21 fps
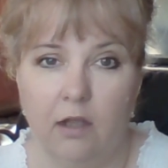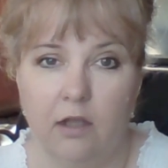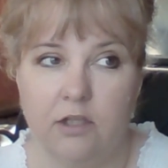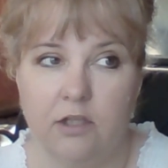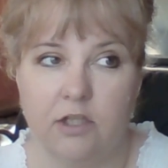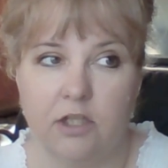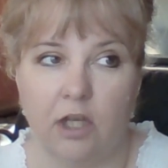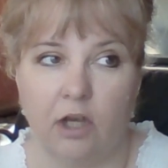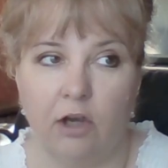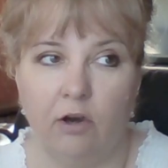
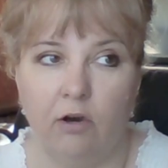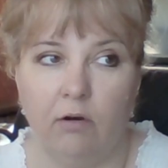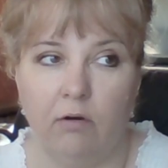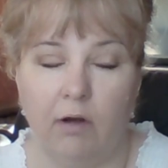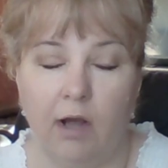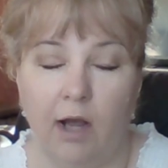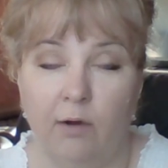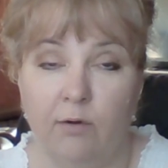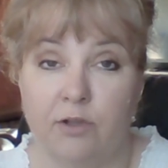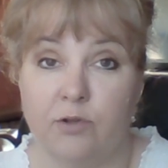So
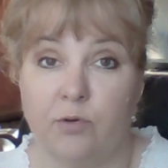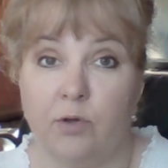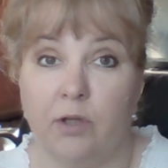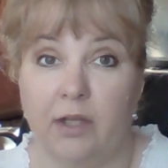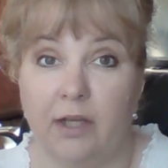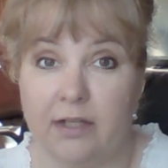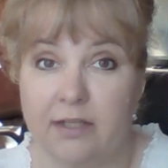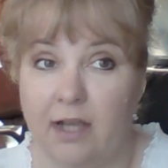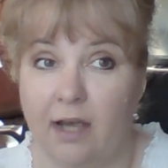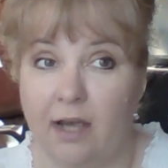I was
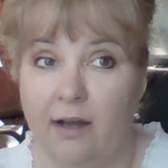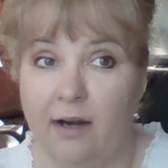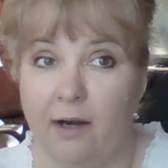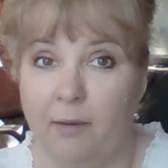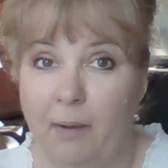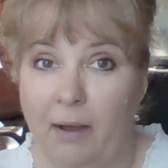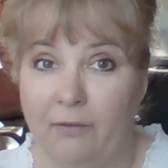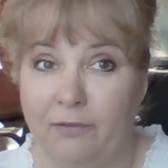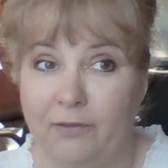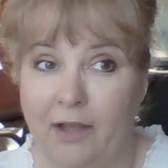really excited
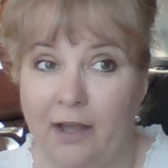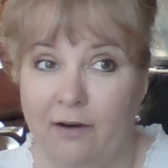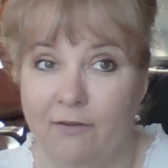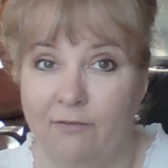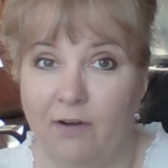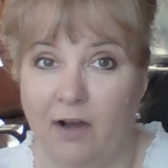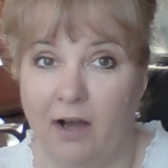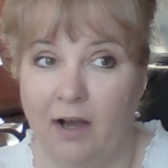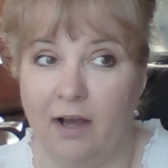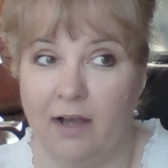about that
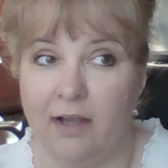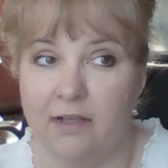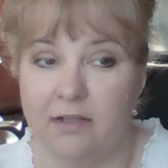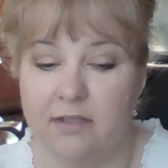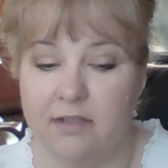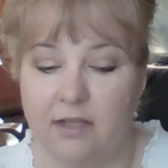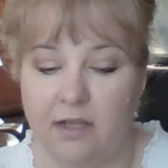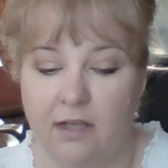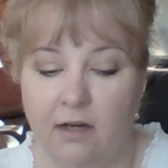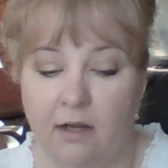
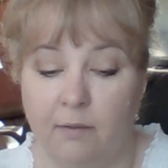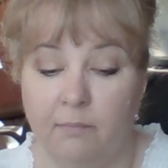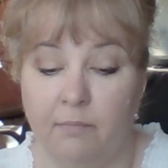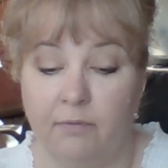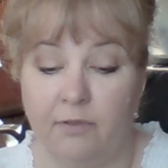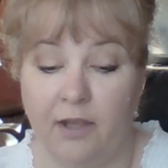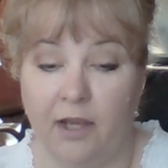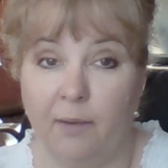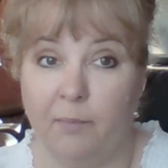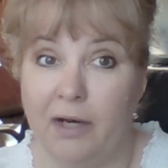advice, and I
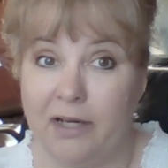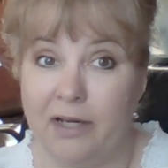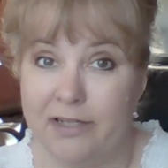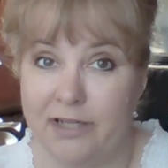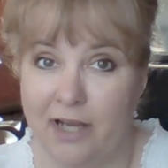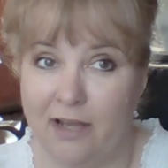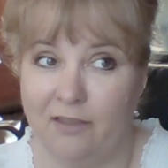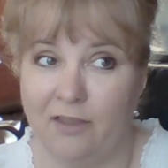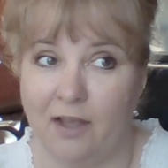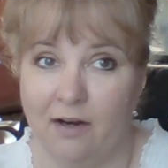think I'm going to
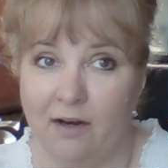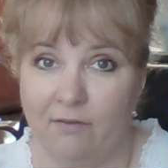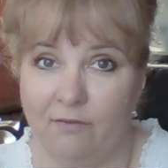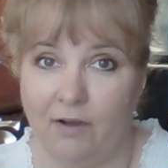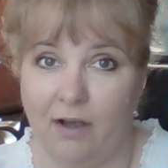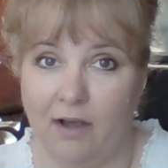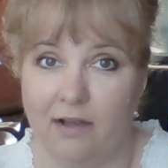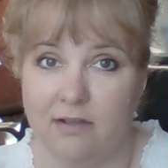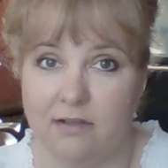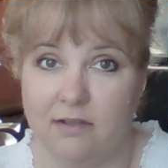take that
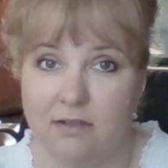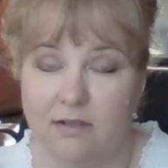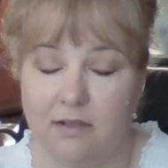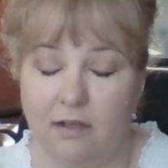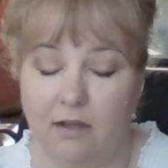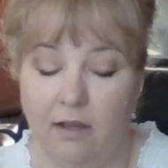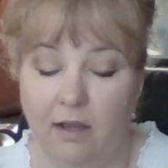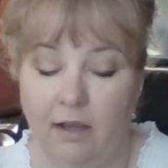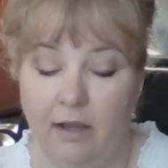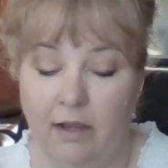advice.
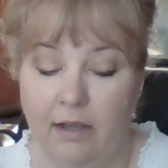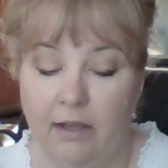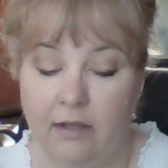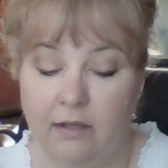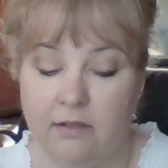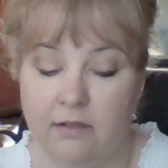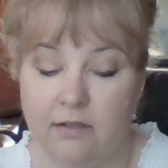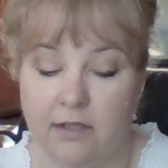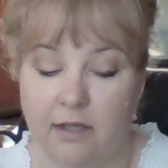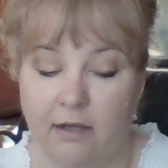
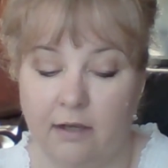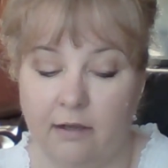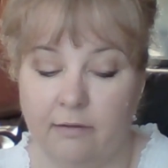And